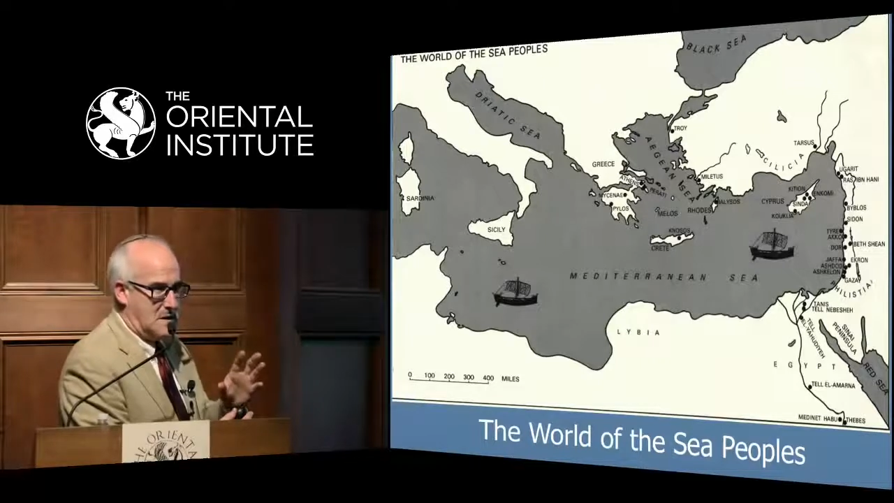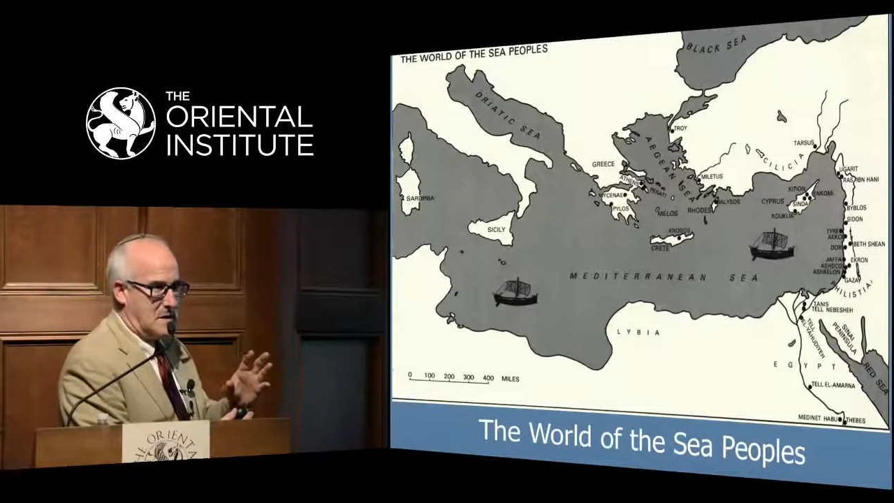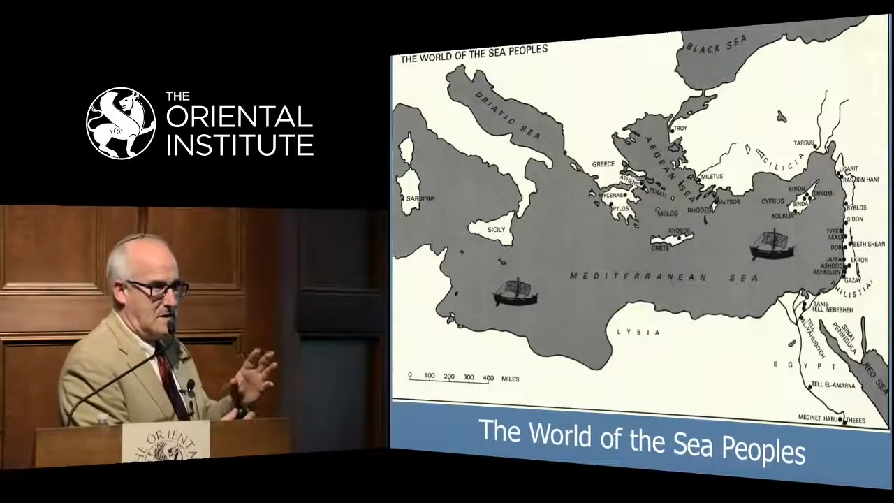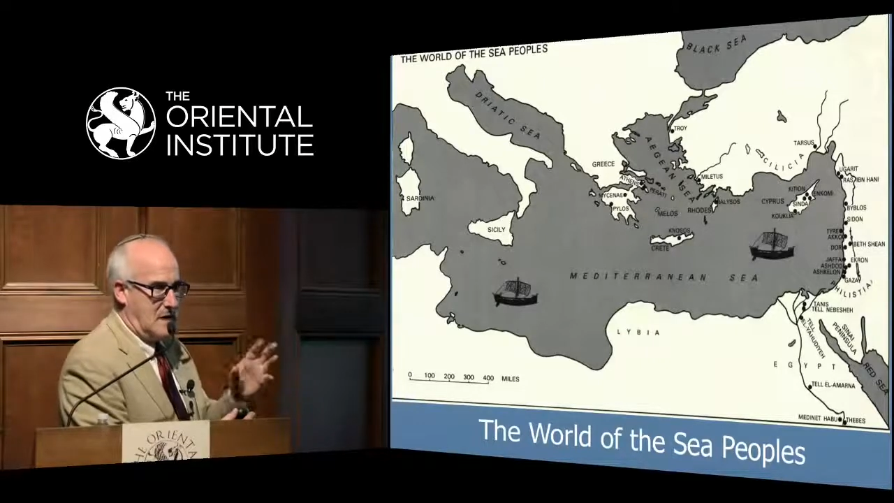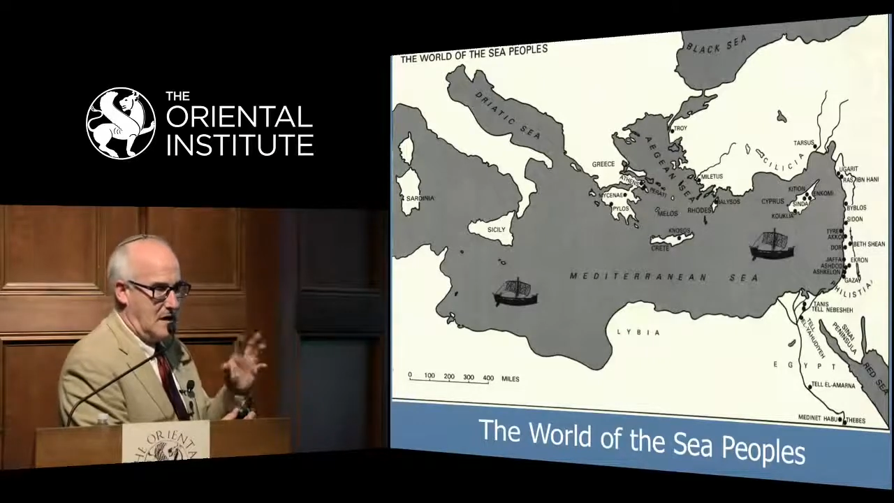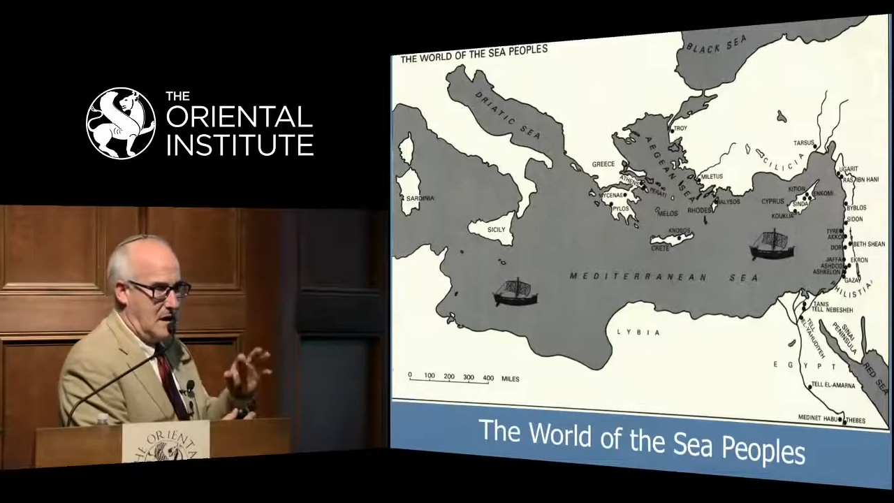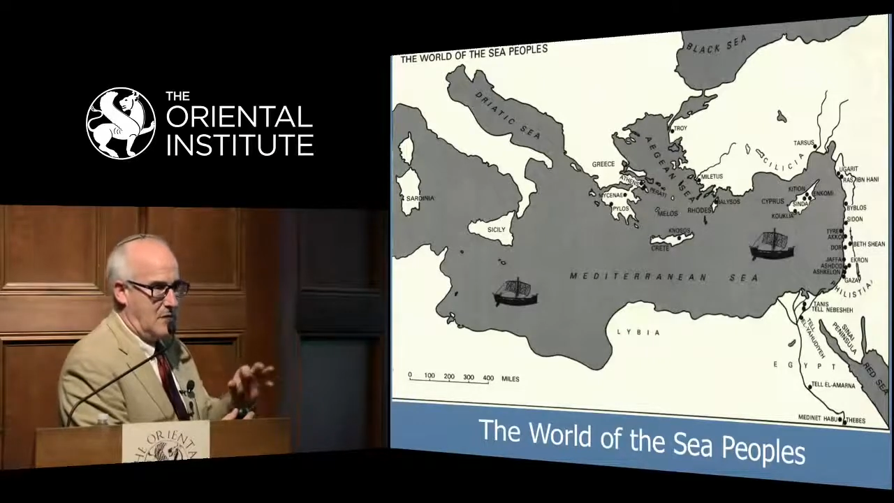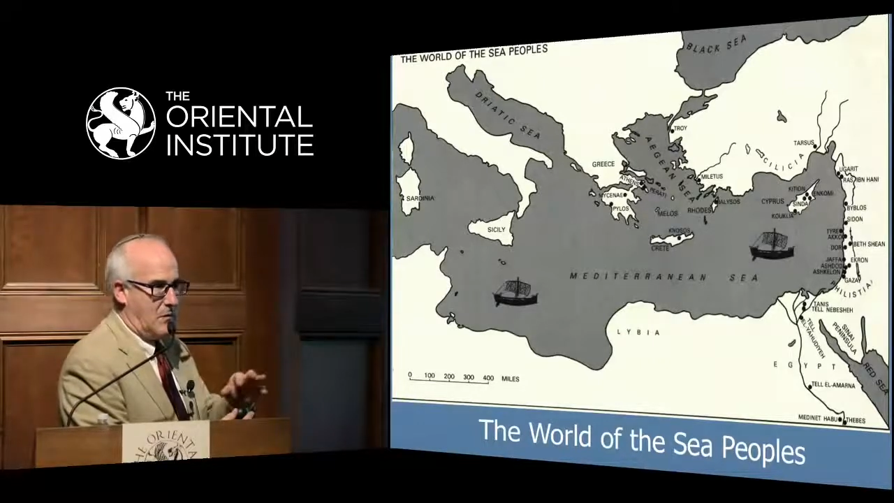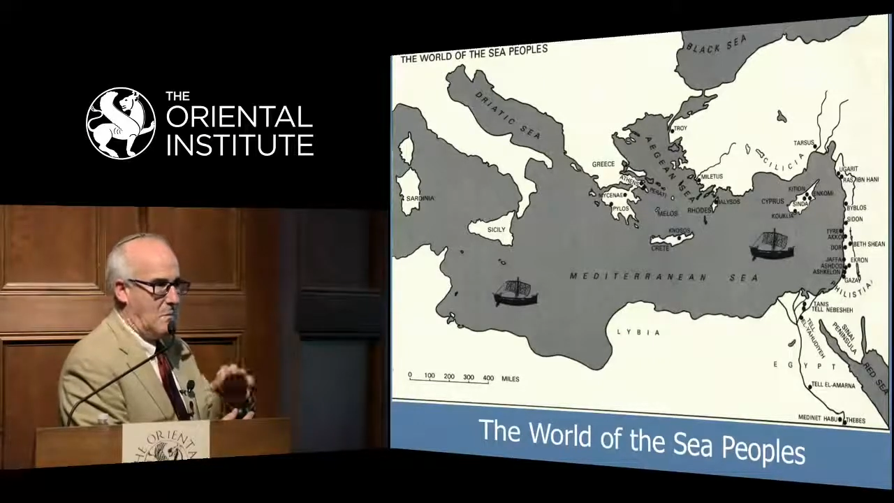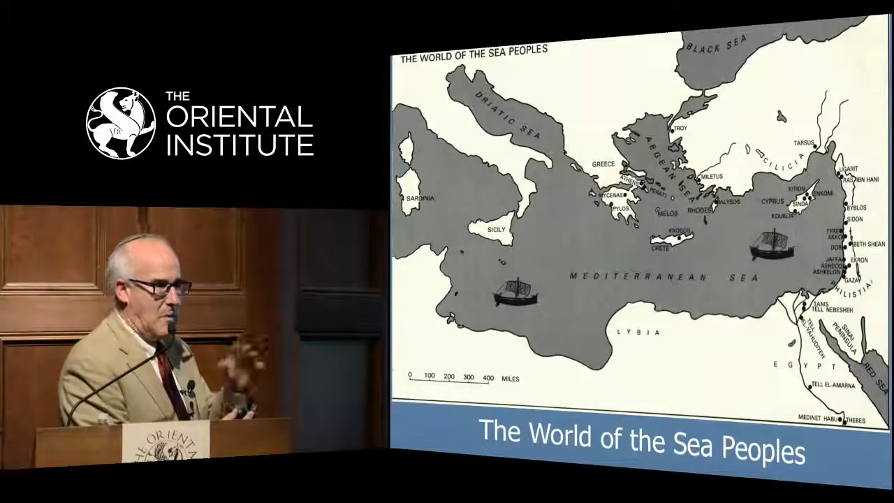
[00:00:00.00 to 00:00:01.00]
that they
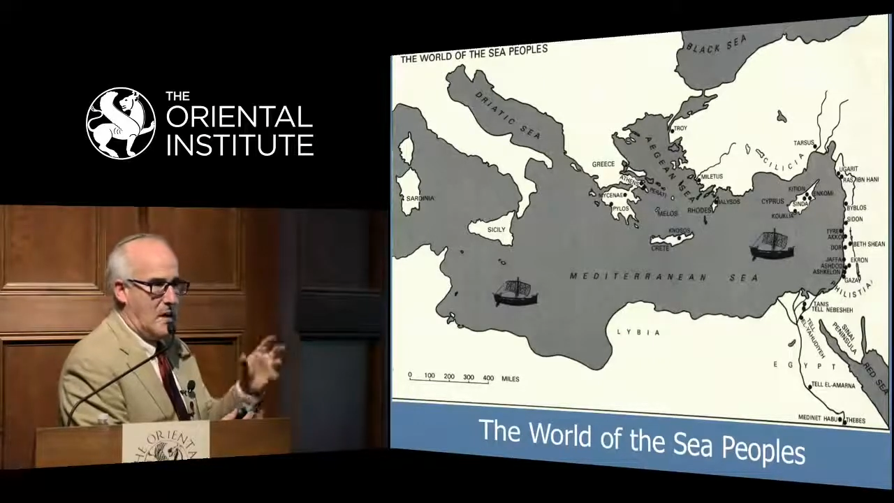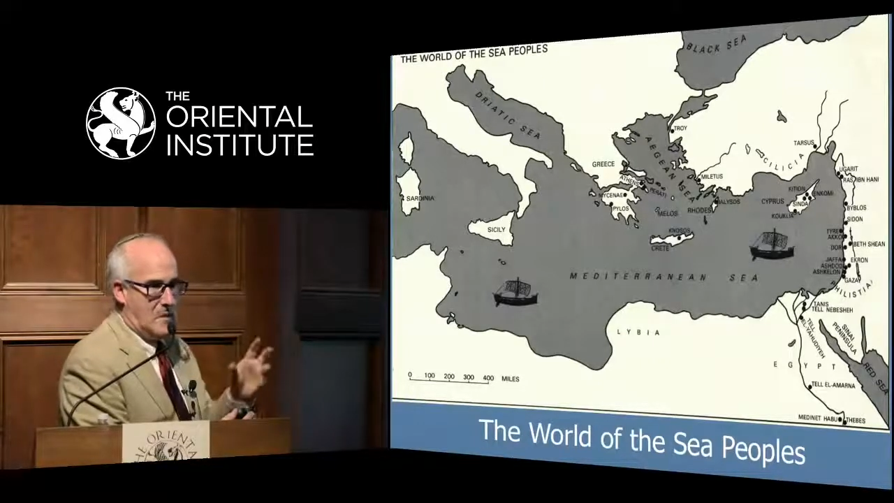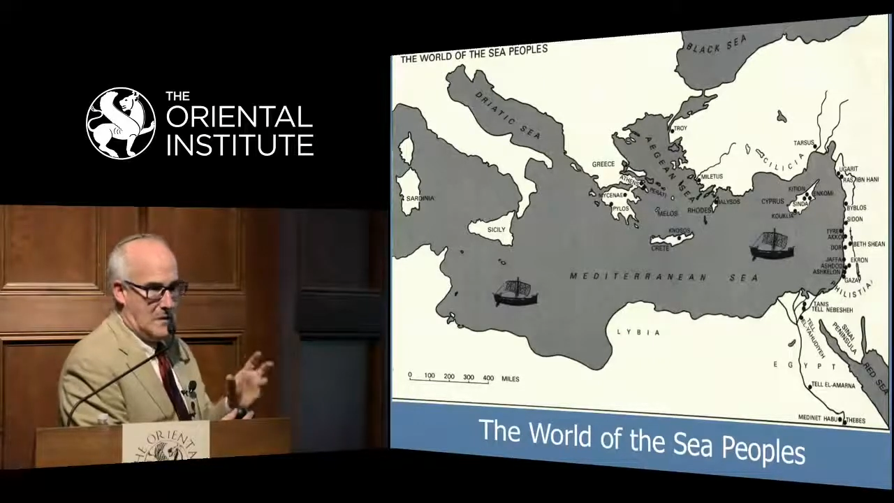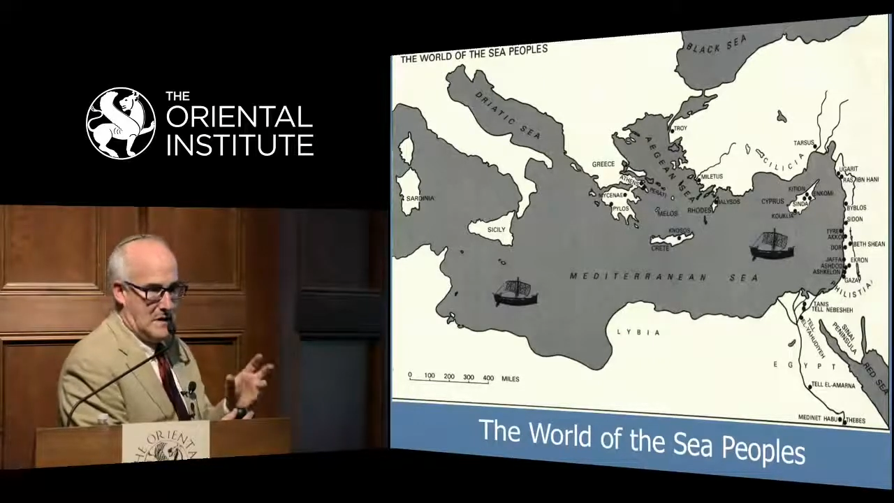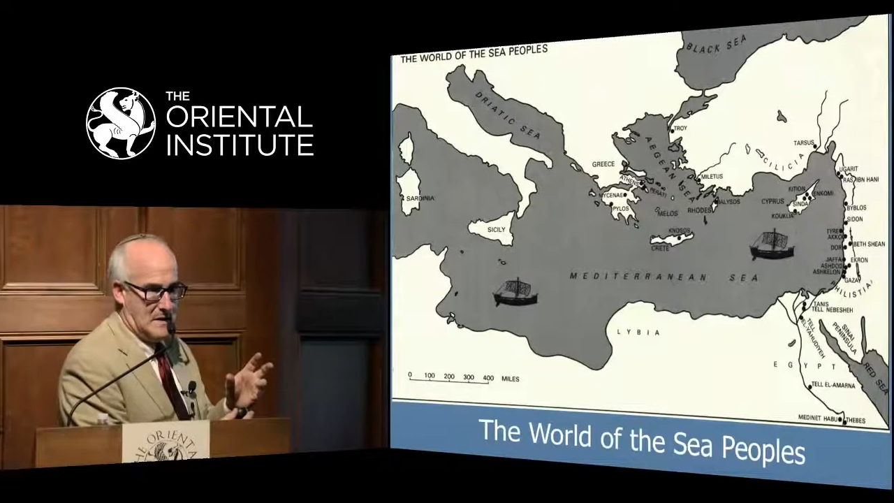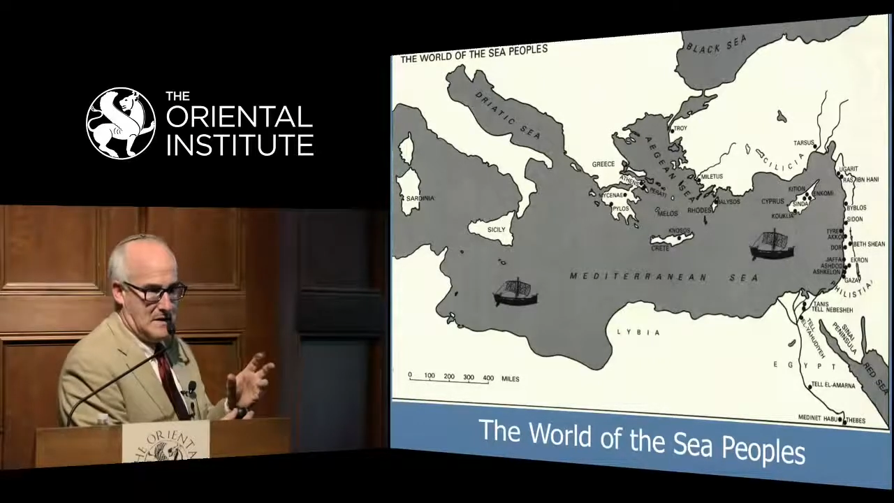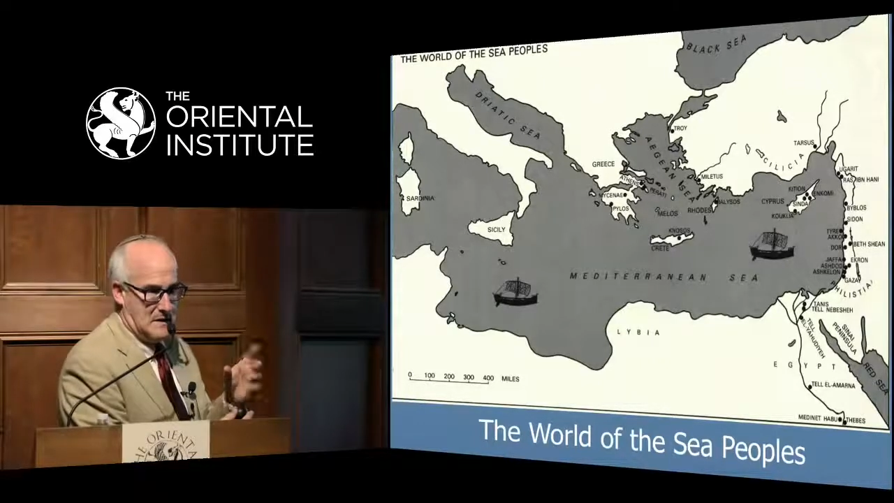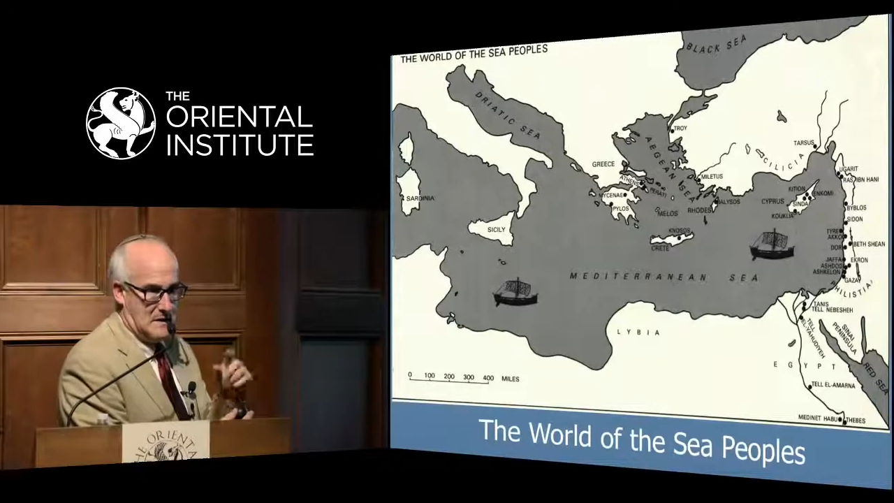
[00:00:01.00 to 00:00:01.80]
came from many places